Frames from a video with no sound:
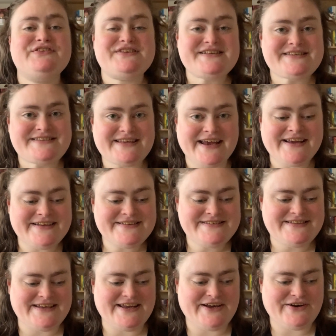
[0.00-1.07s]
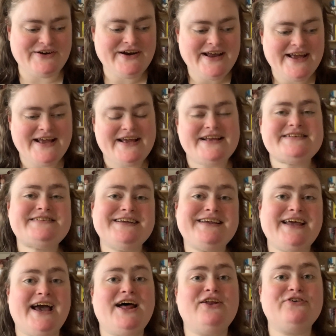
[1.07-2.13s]
The second tier is the
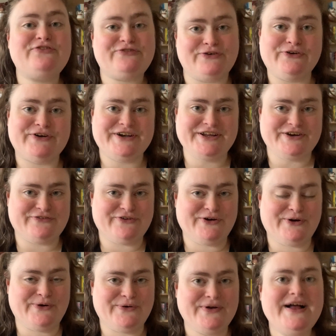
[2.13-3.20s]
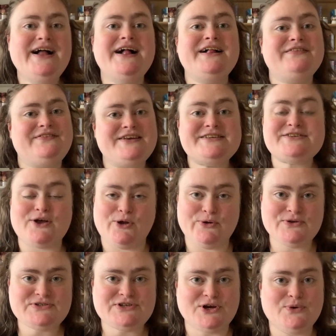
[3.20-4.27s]
California roll. This
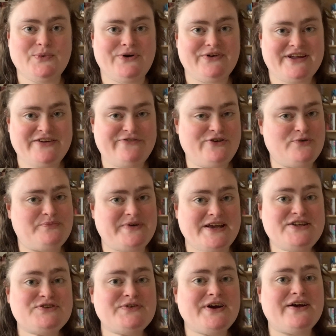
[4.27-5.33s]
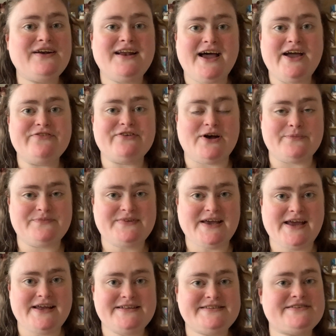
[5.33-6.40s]
also will give you Patreon live
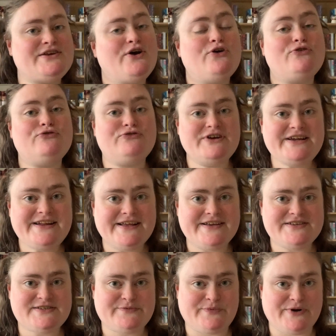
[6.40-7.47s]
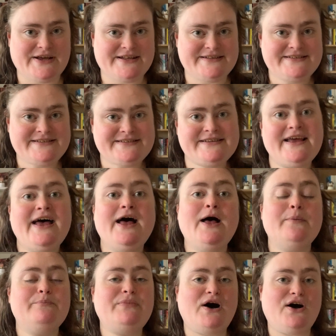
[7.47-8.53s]
updates, reading sprints,
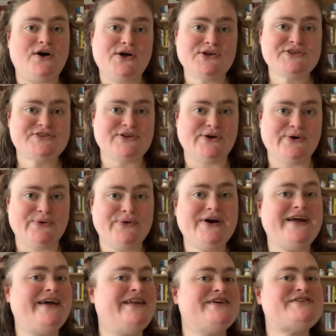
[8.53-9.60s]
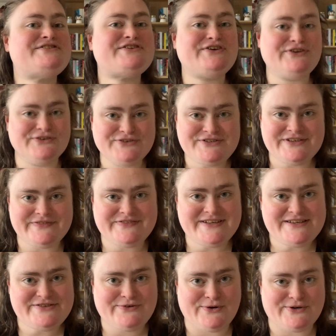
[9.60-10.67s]
but also an exclusive
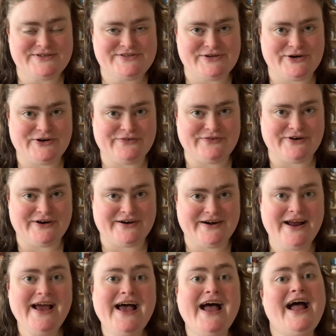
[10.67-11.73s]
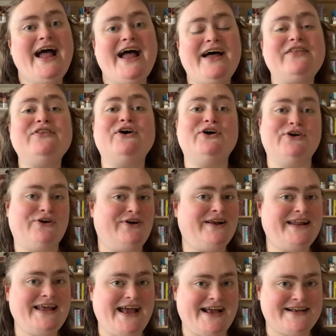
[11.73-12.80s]
Discord server and
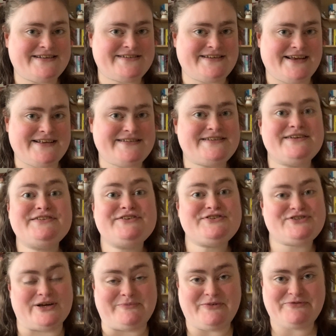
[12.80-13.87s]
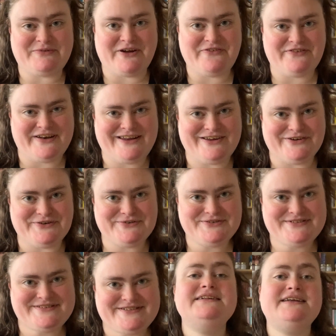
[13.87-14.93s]
early access to some of my
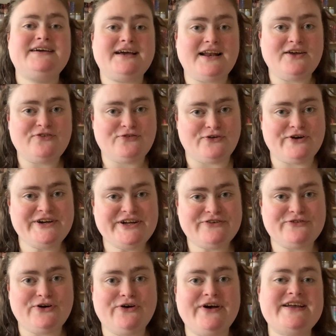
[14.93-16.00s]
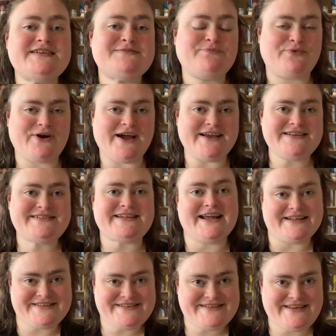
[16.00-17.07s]
videos. The California roll is priced
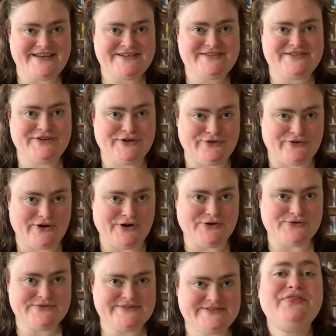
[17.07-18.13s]
at 6 euros.